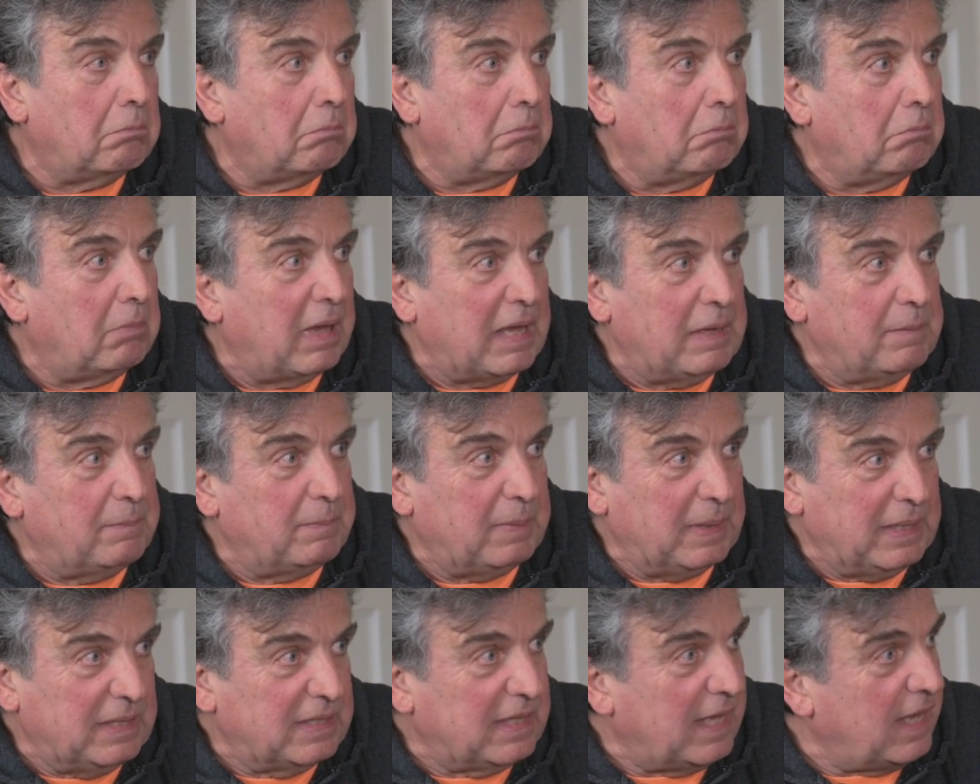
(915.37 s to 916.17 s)

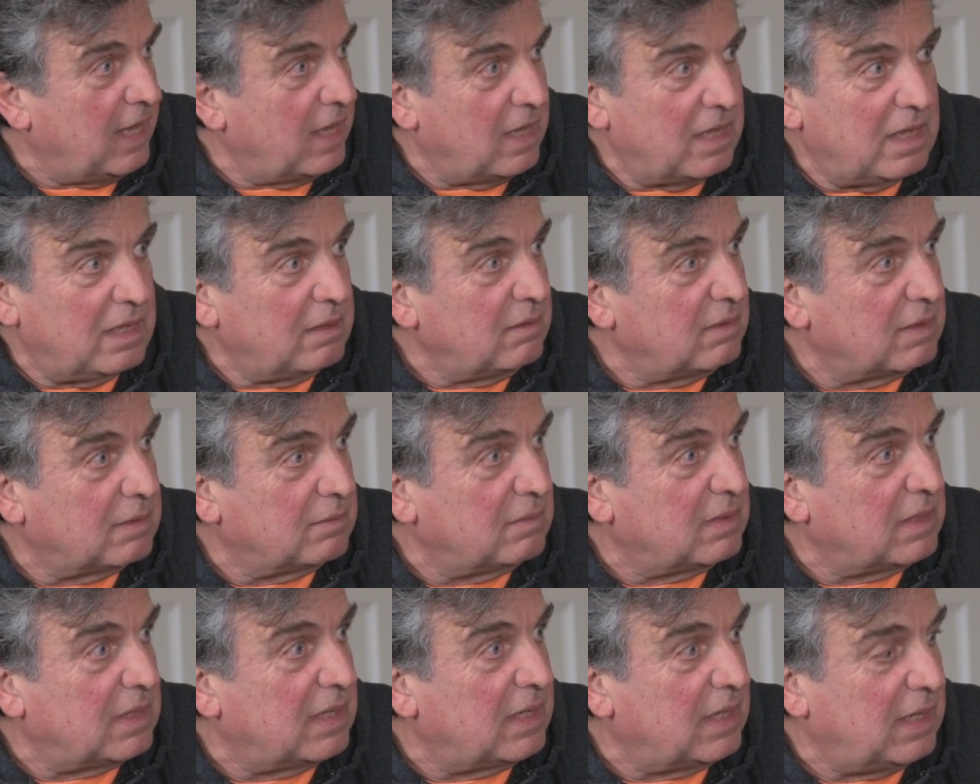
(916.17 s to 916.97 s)
Maybe they are.
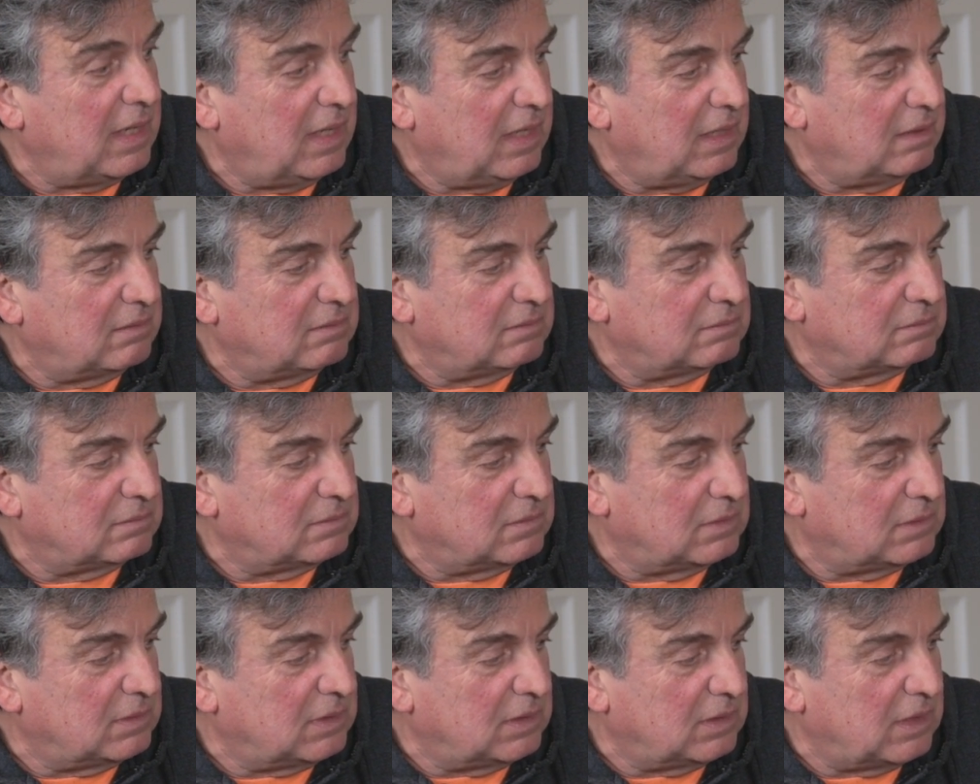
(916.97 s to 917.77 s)

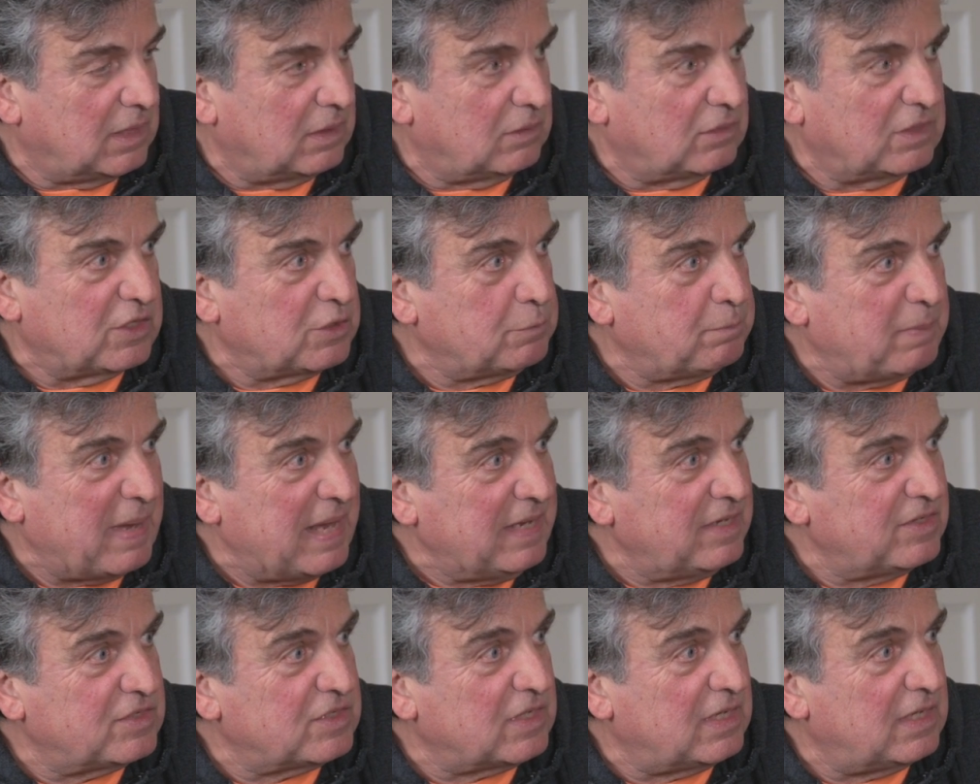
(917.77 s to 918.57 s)
On the
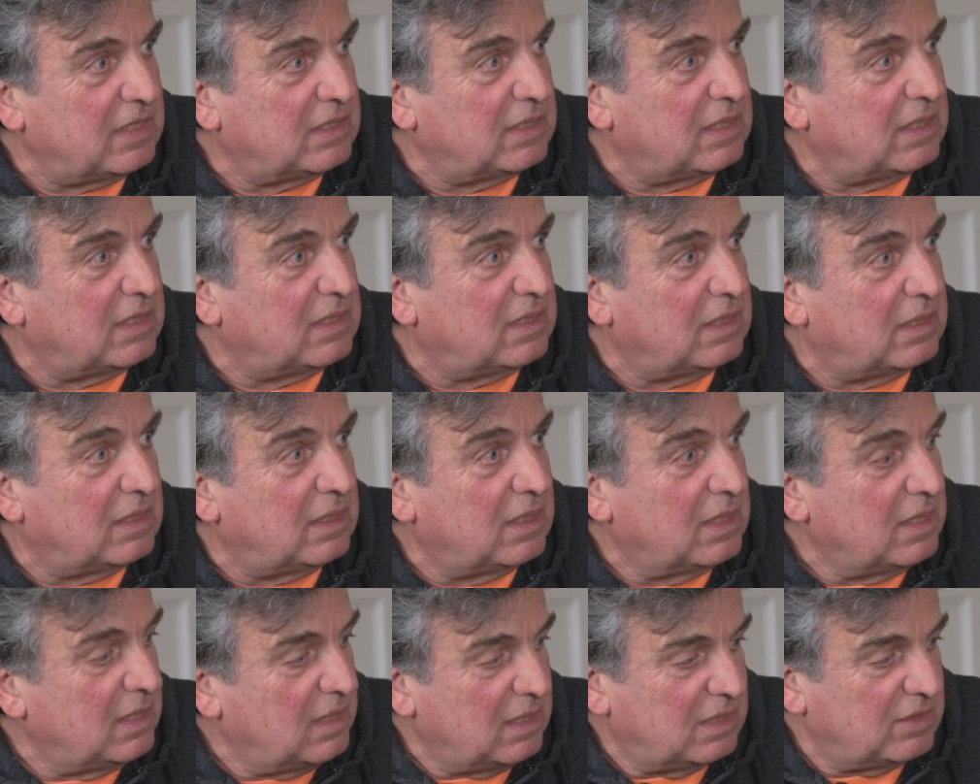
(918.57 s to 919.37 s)
specs, it
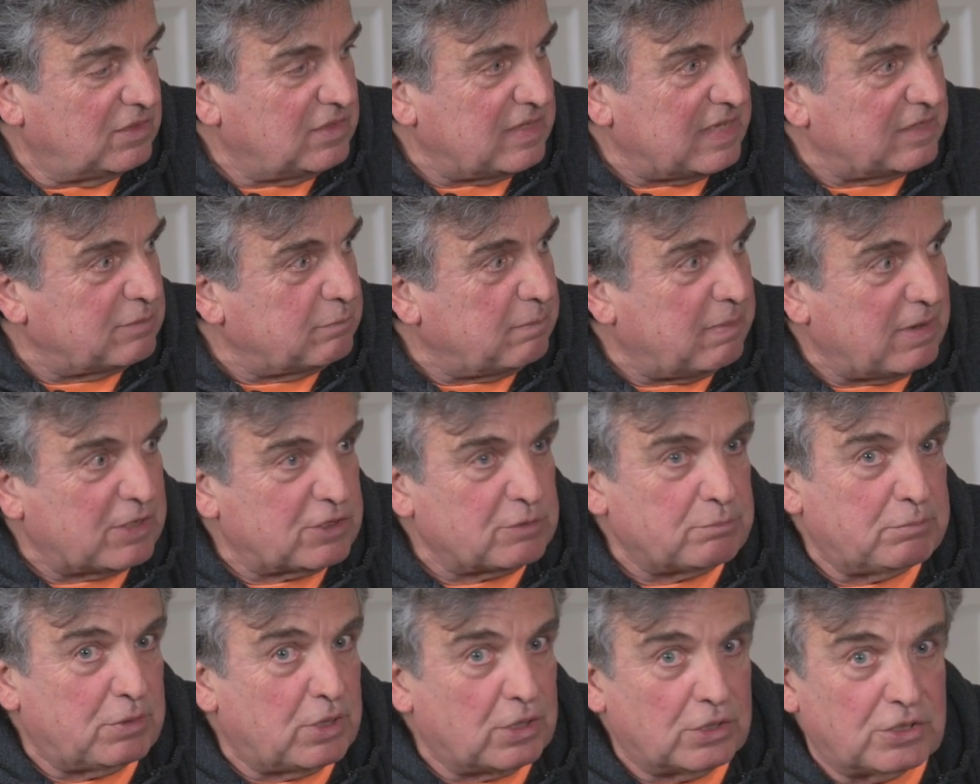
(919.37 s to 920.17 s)
says
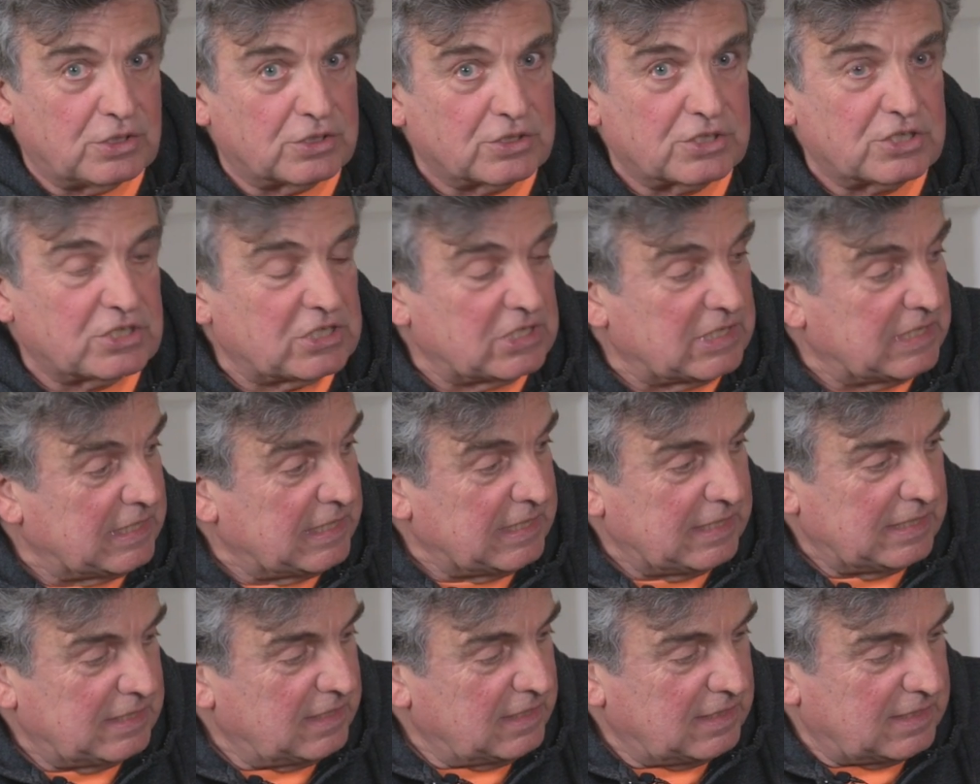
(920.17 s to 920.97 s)
bus buckers,
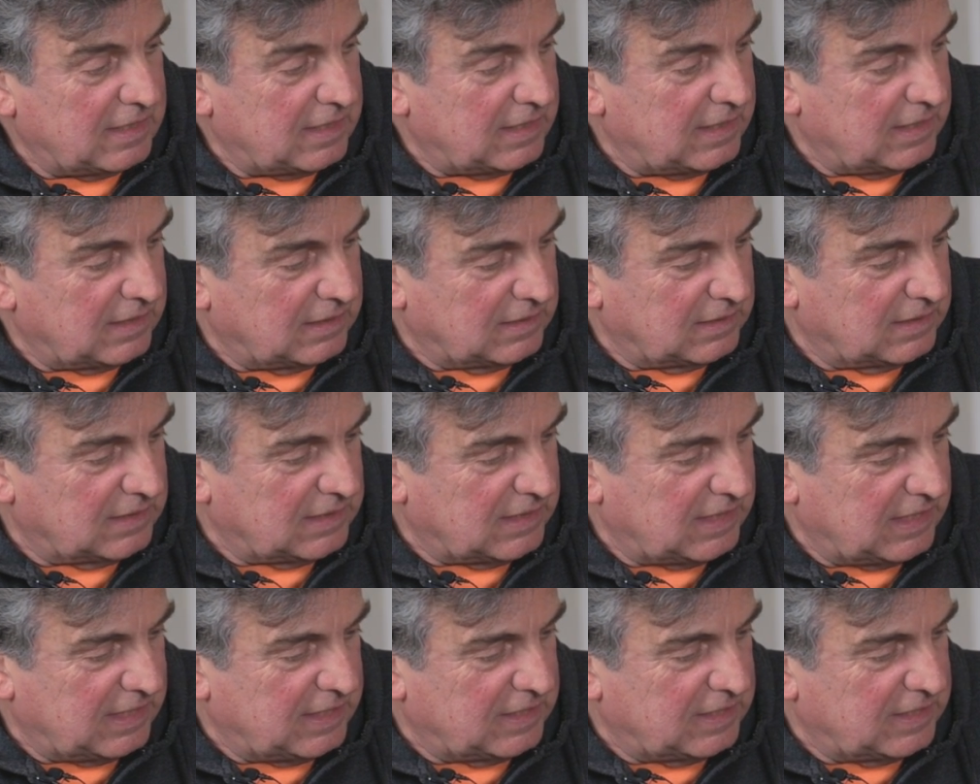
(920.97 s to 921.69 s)
and